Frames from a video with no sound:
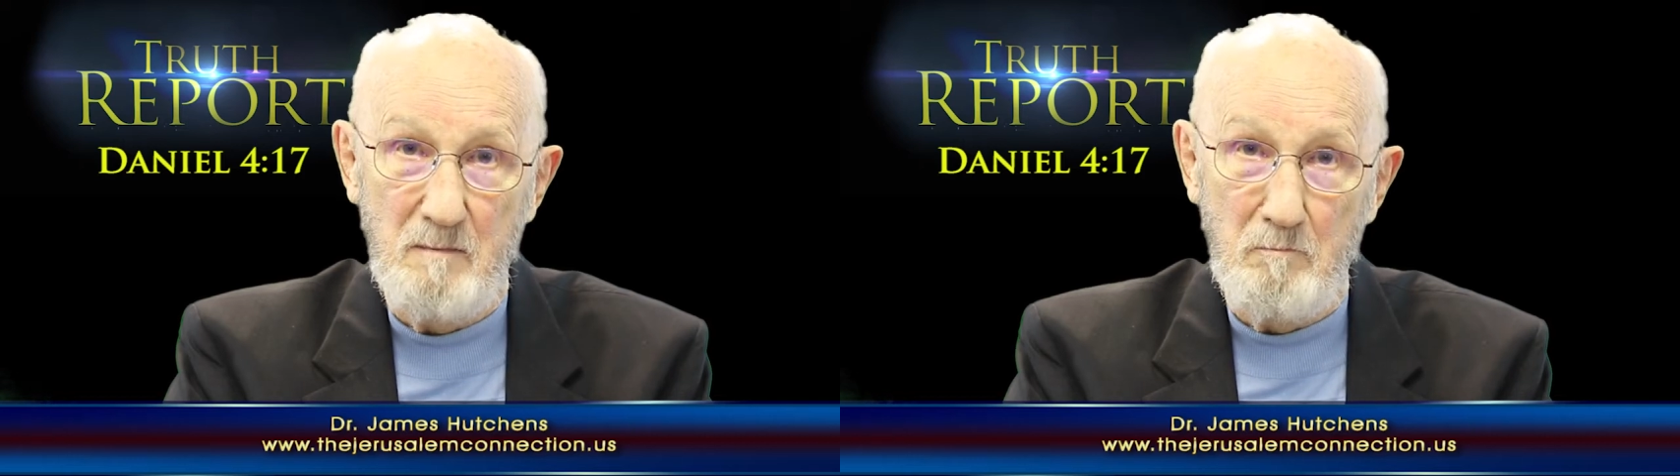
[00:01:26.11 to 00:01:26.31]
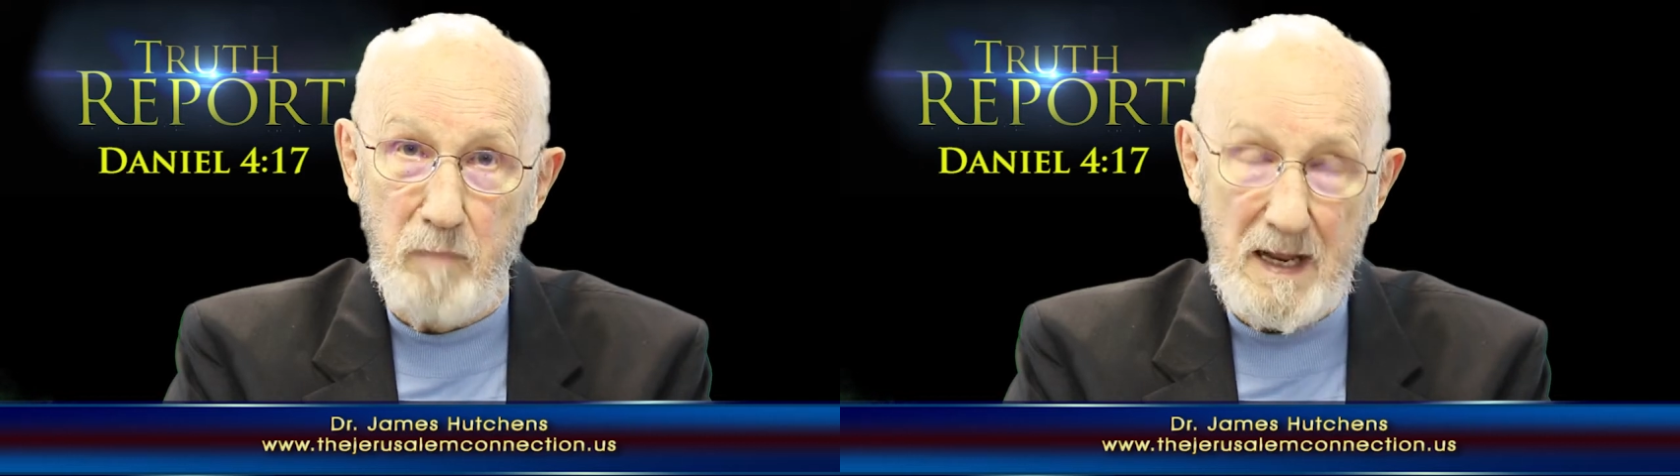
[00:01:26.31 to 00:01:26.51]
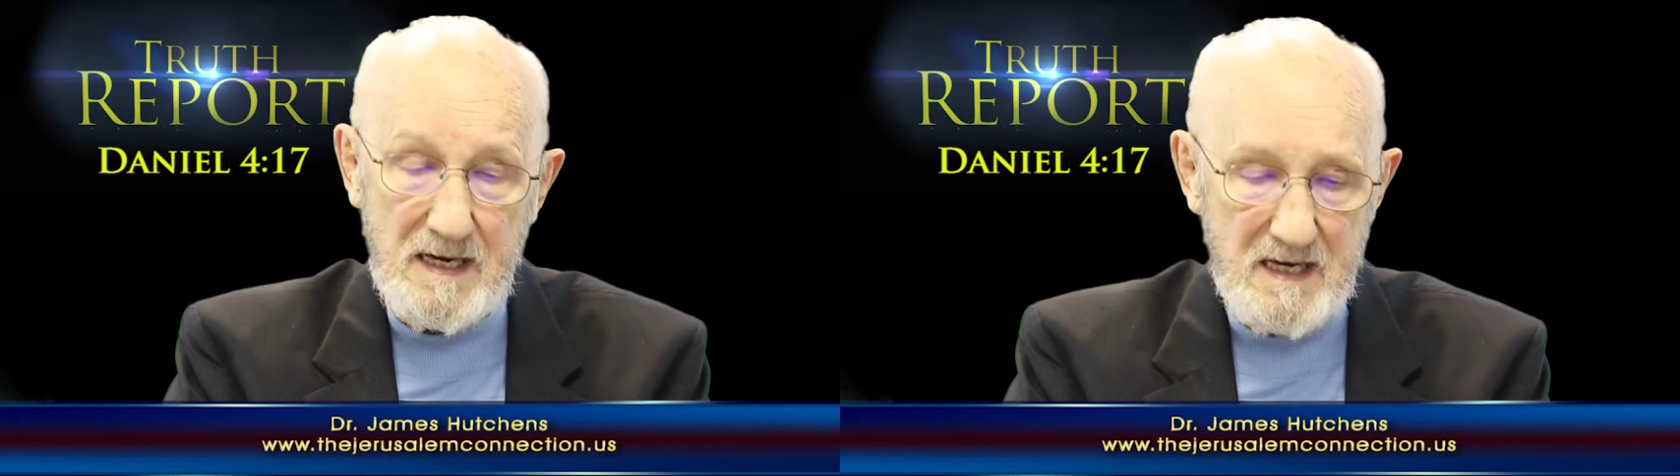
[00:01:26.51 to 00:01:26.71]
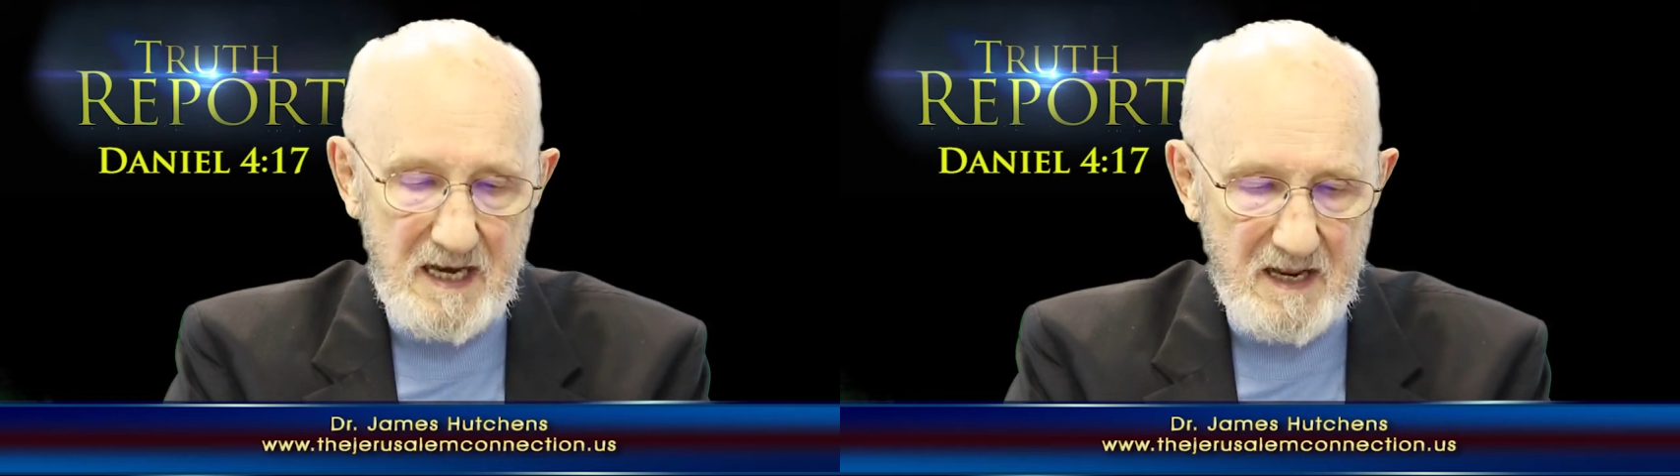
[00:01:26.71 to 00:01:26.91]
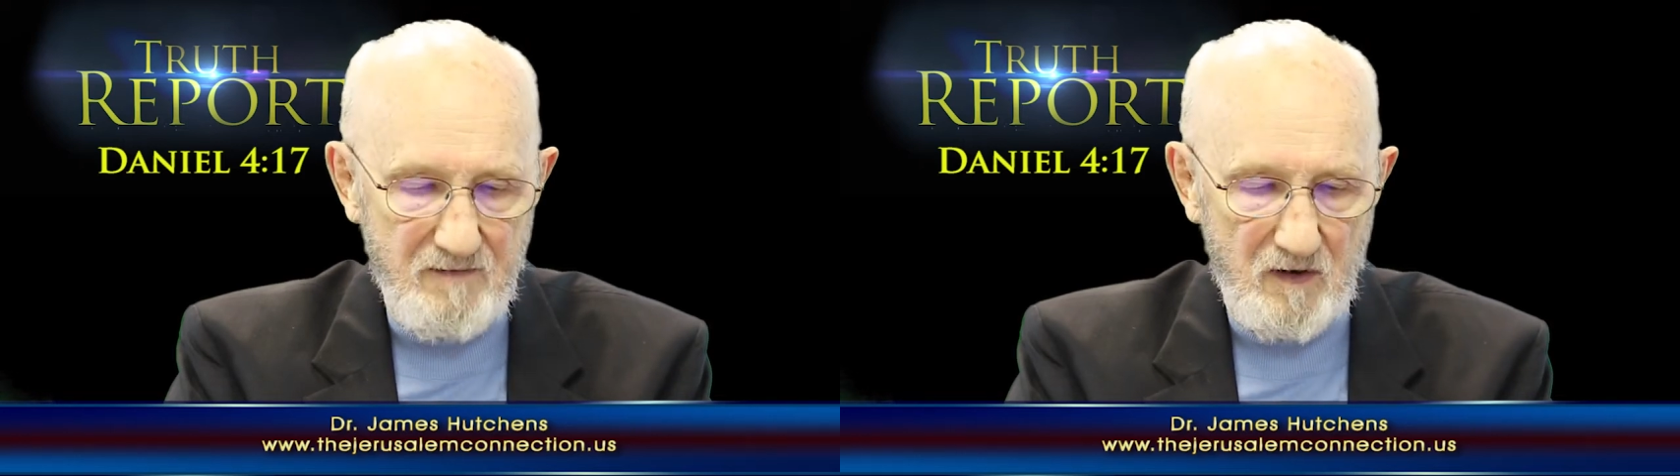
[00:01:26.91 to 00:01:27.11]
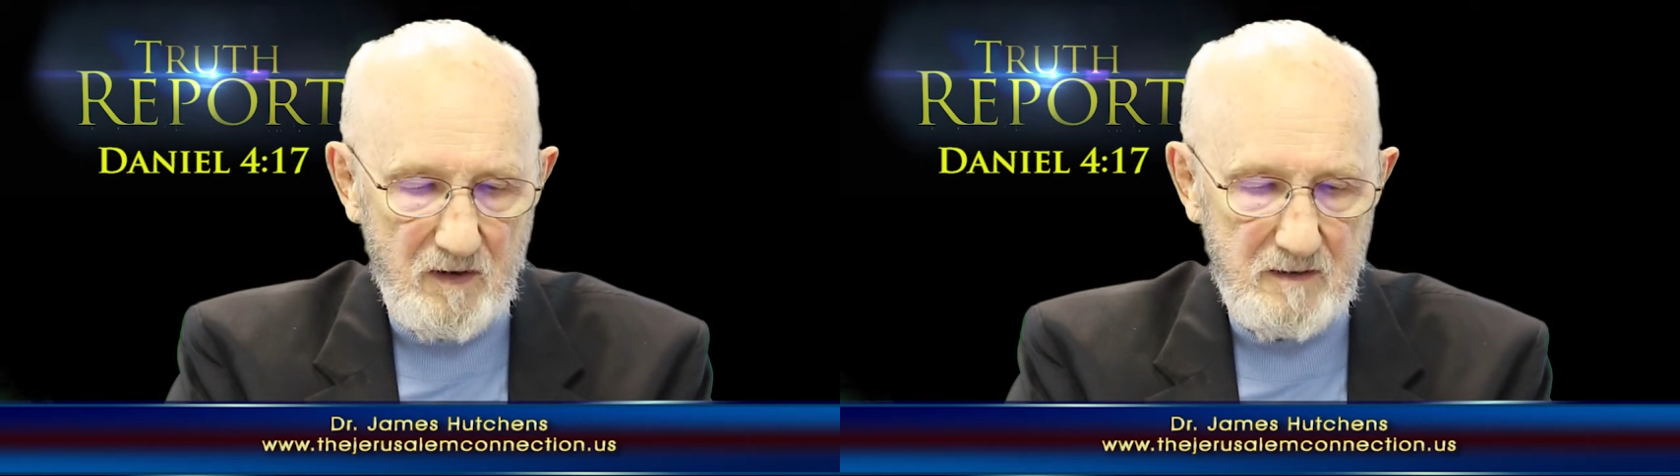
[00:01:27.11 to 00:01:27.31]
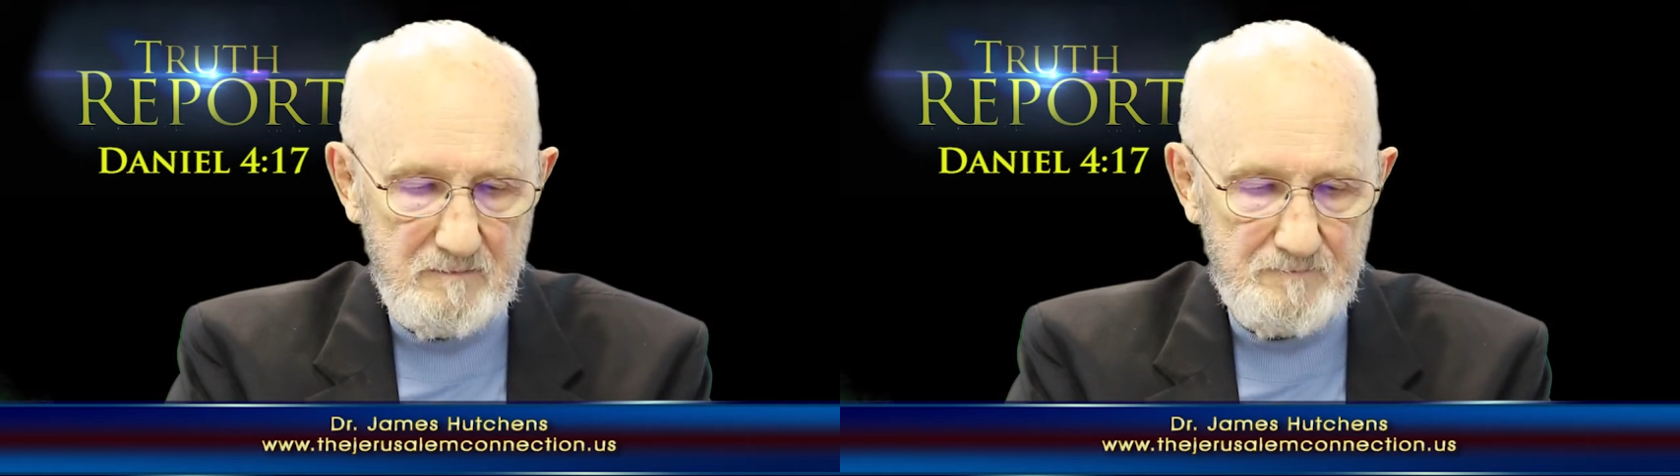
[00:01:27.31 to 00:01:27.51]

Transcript: blatant evil.